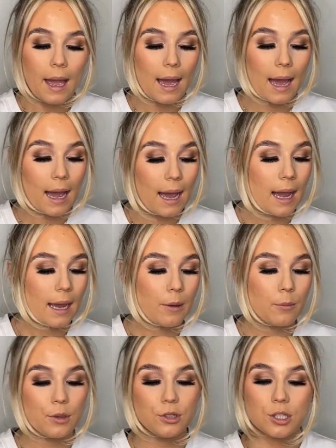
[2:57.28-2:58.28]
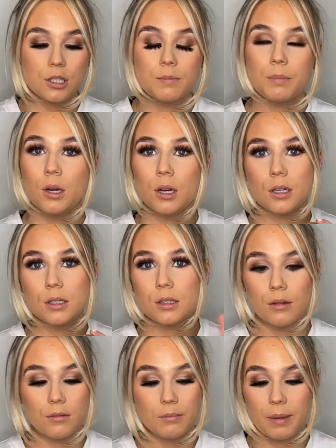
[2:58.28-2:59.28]
I will just put a
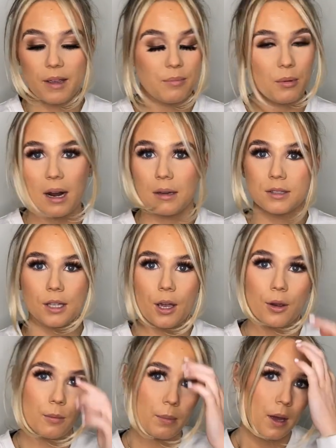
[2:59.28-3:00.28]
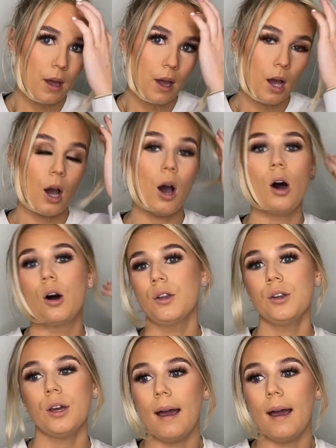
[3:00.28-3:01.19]
bit of brow soap on